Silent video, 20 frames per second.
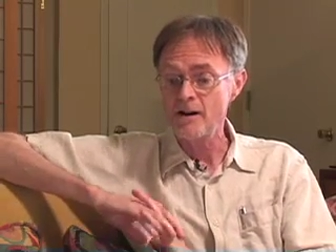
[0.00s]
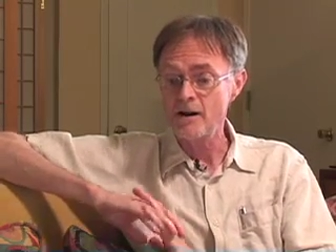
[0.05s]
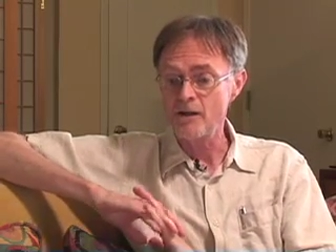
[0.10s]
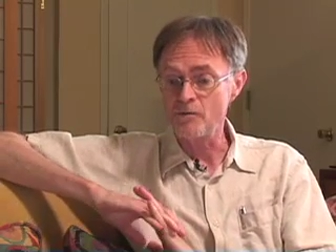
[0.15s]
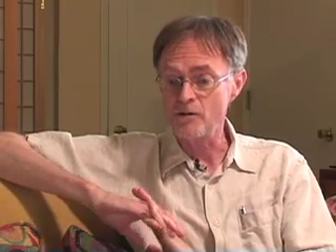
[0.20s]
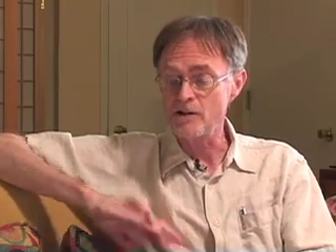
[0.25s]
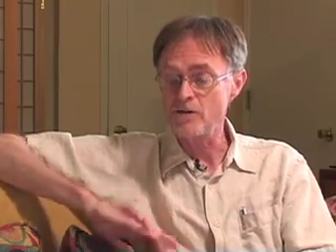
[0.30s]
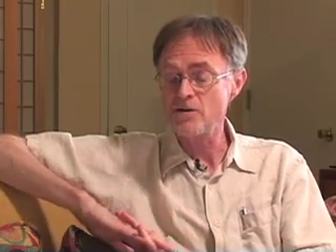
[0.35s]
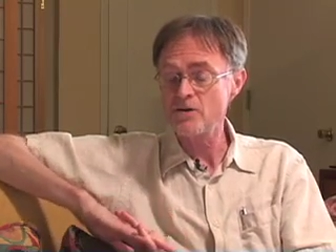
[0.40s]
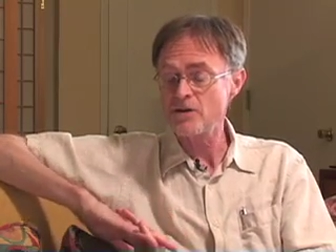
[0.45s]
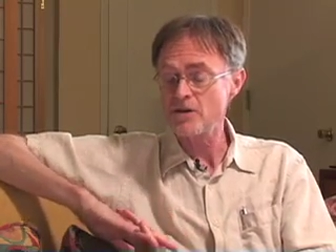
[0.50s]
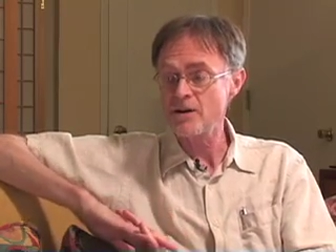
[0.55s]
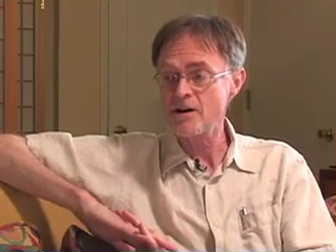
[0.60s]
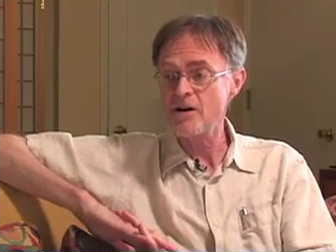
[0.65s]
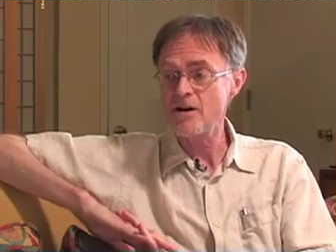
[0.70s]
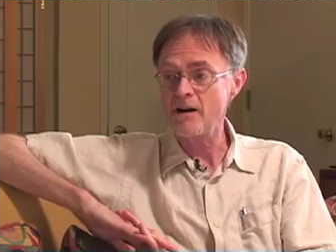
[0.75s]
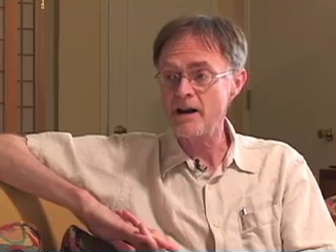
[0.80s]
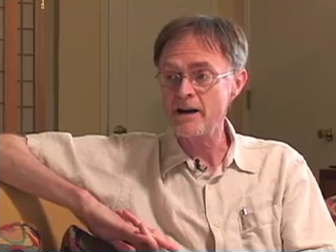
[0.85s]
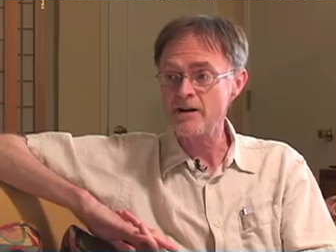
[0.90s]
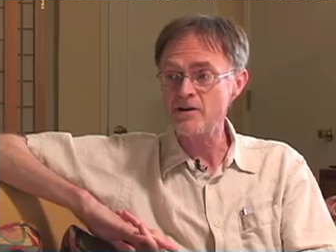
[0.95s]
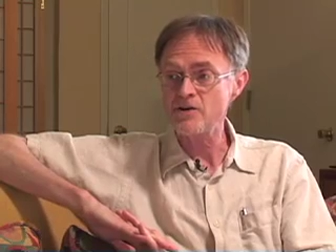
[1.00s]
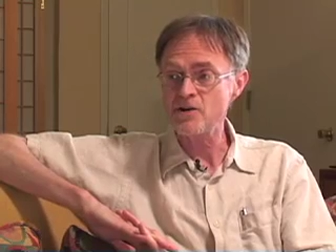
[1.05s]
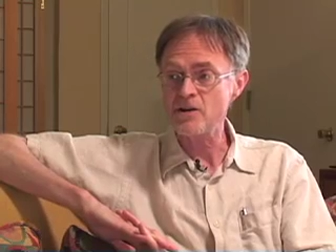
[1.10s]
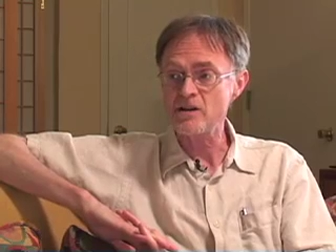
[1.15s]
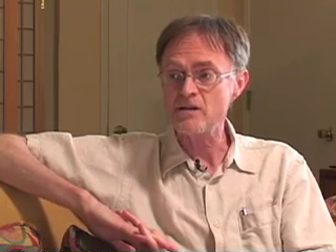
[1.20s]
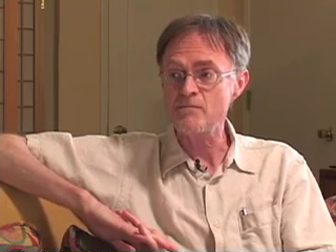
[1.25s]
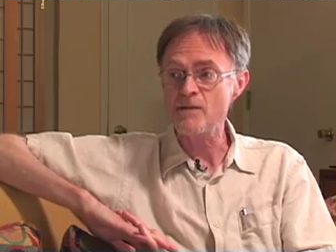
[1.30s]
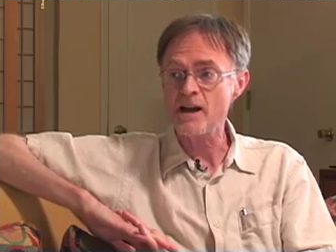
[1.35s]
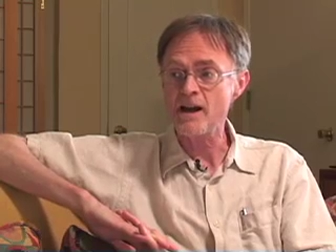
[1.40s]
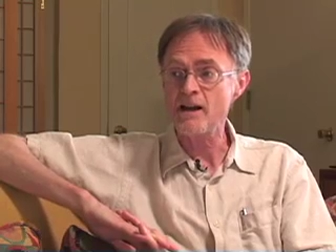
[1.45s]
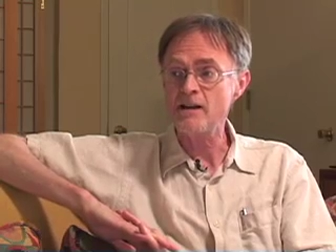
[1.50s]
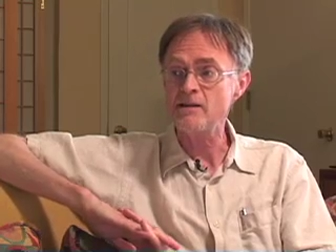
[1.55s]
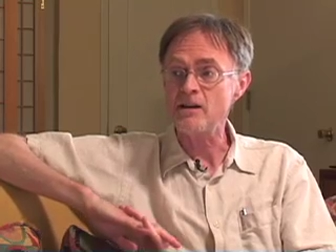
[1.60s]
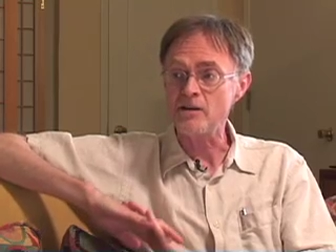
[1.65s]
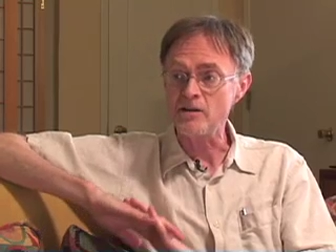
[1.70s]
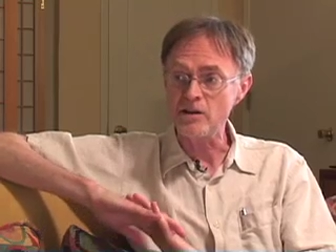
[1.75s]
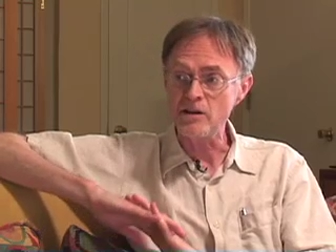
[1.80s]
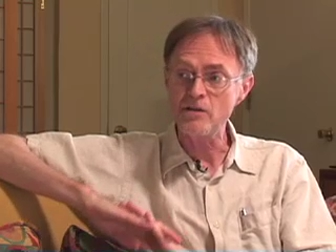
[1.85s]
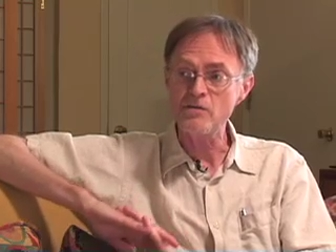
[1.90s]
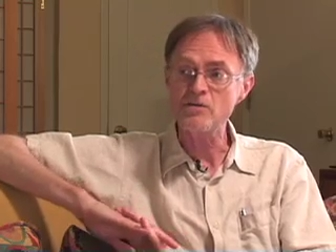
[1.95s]
uh, reducing our energy demand
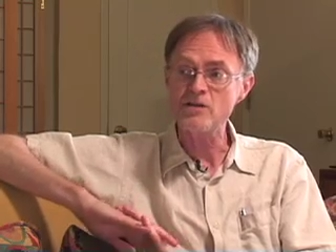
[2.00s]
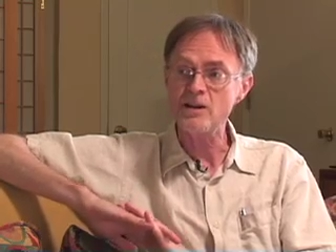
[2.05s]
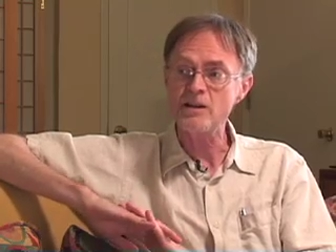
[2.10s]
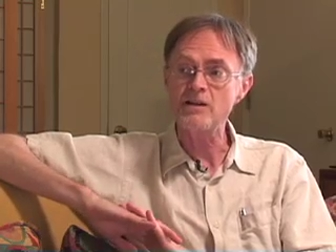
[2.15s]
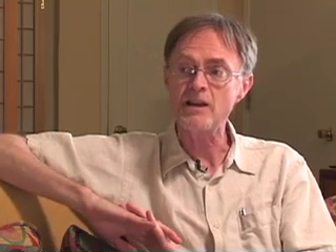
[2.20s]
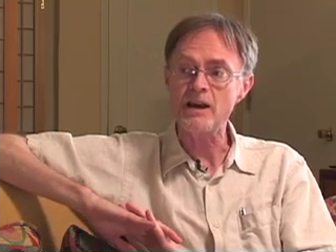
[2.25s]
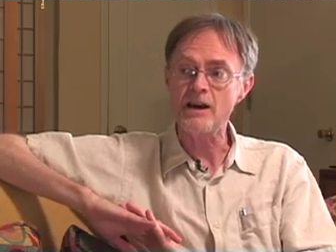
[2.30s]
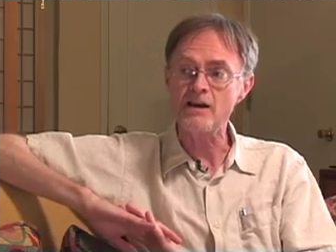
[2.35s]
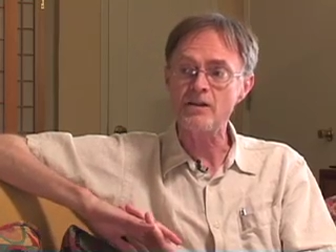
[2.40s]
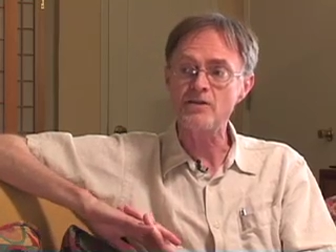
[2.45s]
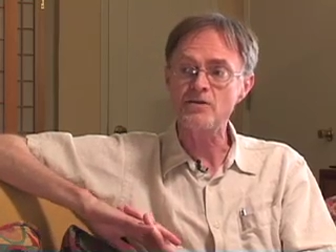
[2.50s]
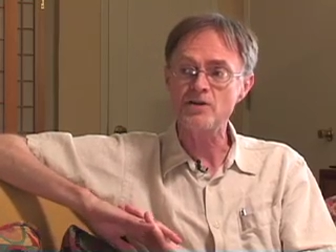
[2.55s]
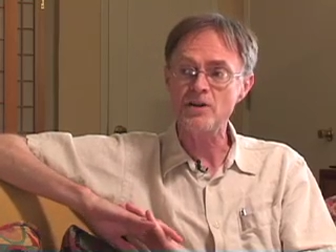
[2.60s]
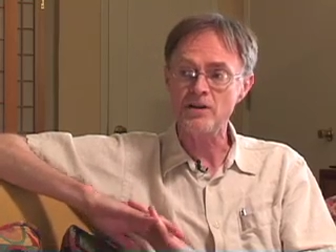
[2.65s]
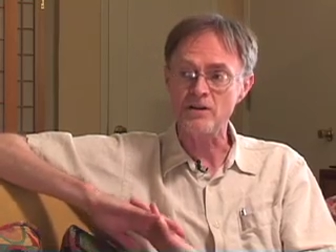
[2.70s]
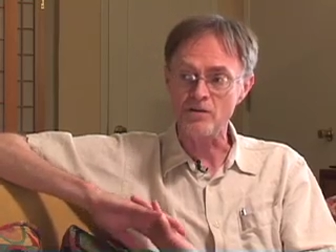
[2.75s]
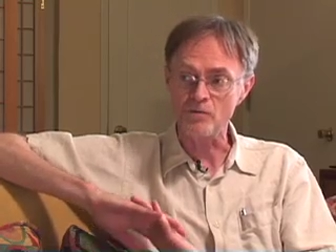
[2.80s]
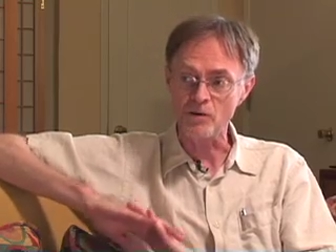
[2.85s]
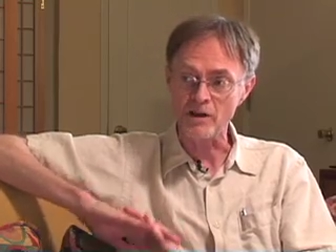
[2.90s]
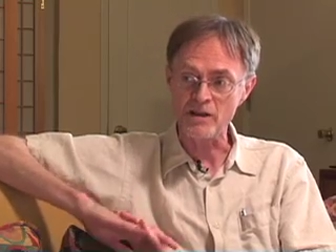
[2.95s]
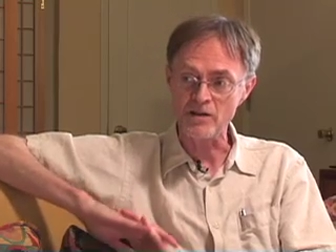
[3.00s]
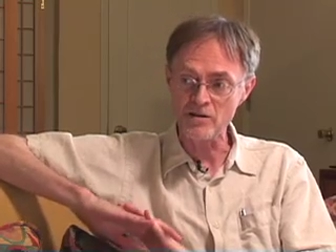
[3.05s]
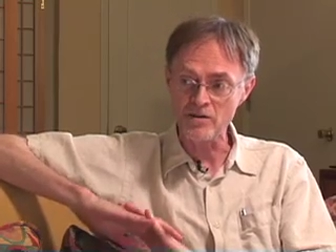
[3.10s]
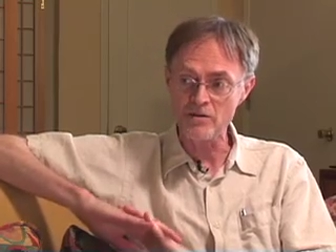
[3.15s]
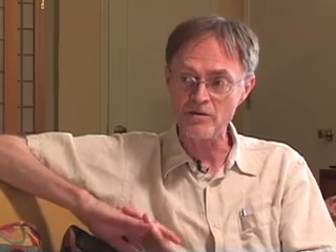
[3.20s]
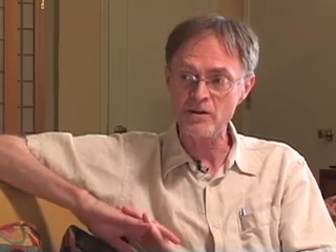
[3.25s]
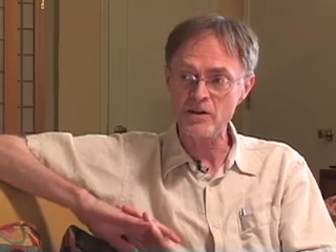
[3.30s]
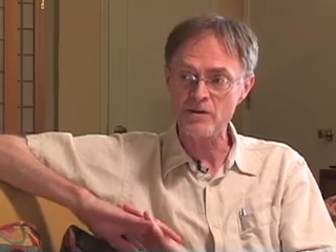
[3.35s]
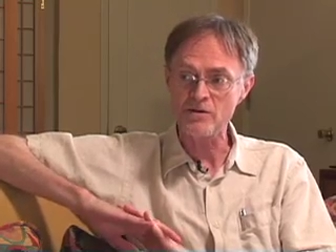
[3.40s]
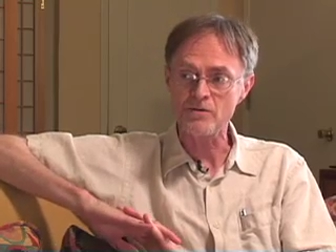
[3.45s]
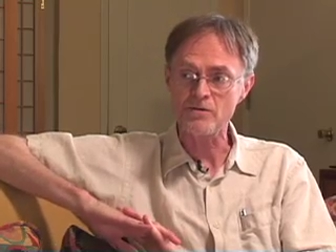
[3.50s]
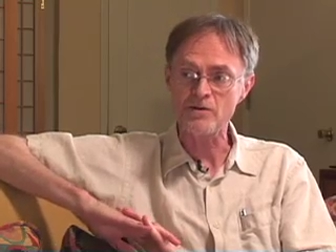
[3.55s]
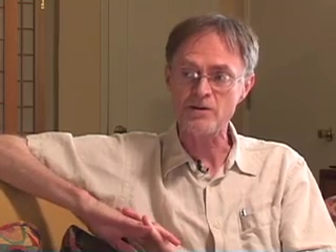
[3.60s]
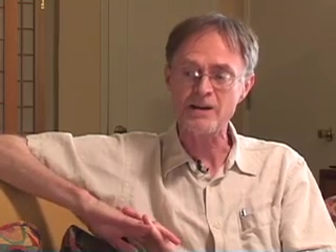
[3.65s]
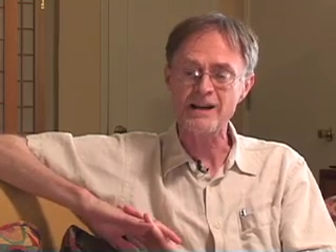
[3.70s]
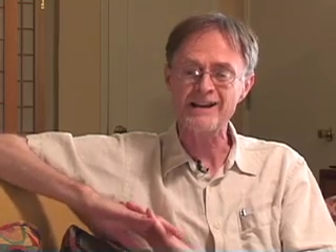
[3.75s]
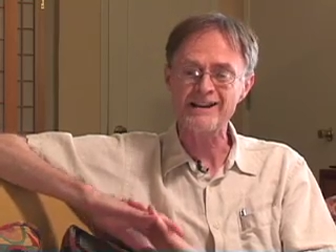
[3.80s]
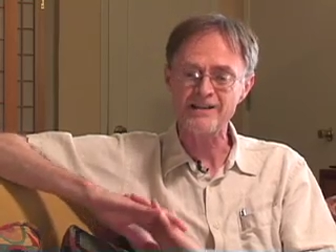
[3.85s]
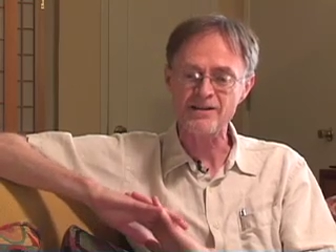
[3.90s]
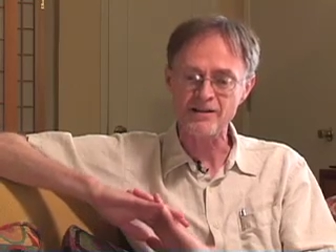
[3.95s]
and using the energy that we do use
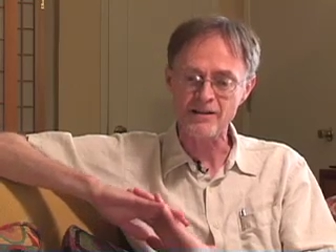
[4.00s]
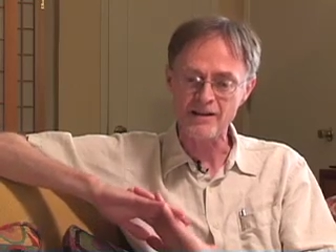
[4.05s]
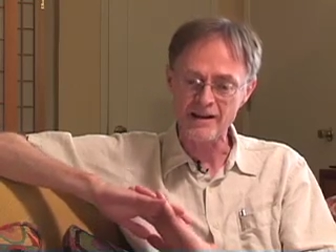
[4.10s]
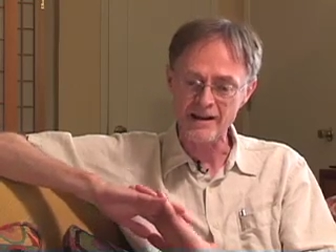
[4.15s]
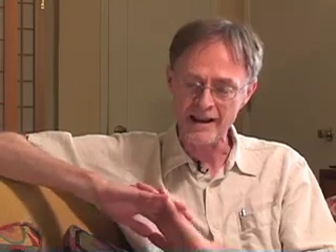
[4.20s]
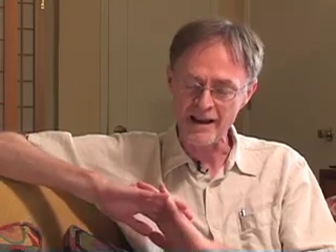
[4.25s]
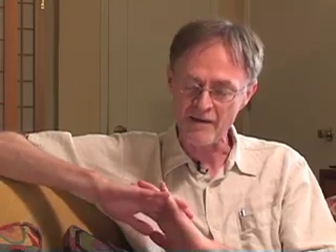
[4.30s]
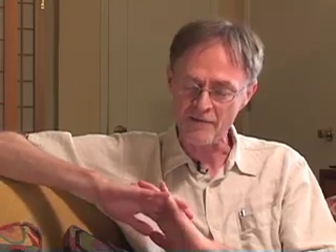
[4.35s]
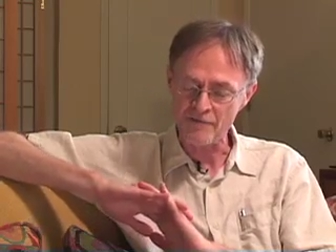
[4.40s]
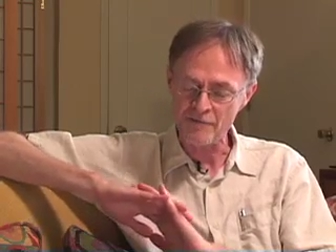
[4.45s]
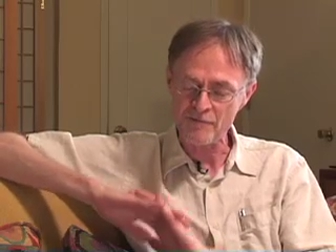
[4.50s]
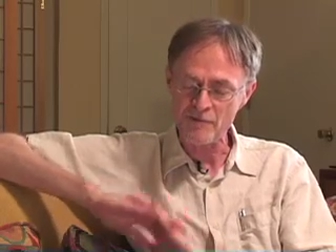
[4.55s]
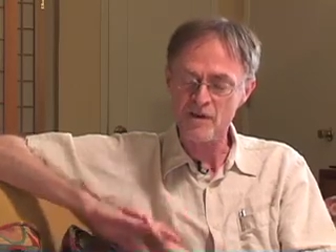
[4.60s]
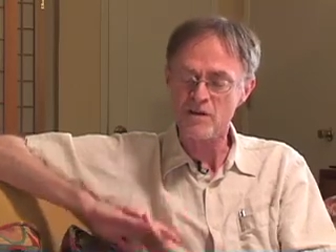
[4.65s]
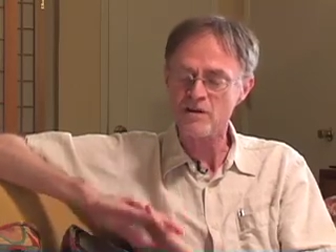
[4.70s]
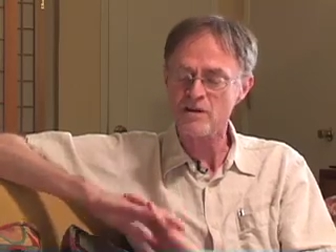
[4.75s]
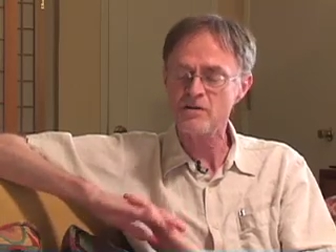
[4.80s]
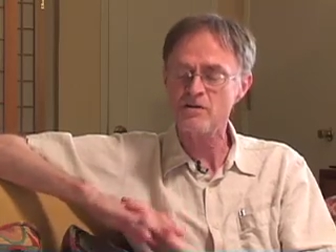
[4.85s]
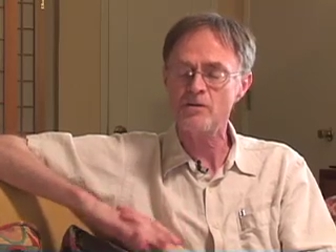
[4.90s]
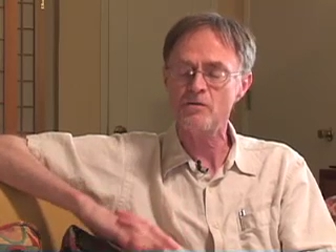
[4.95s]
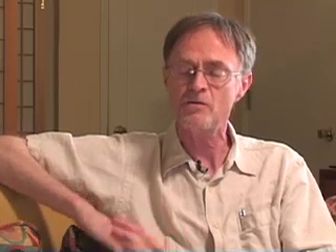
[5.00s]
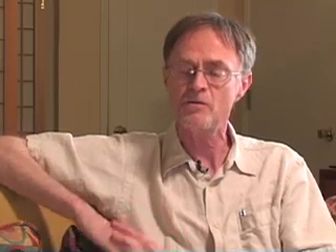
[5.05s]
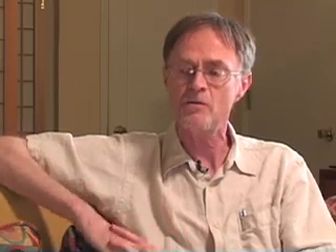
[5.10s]
in as efficient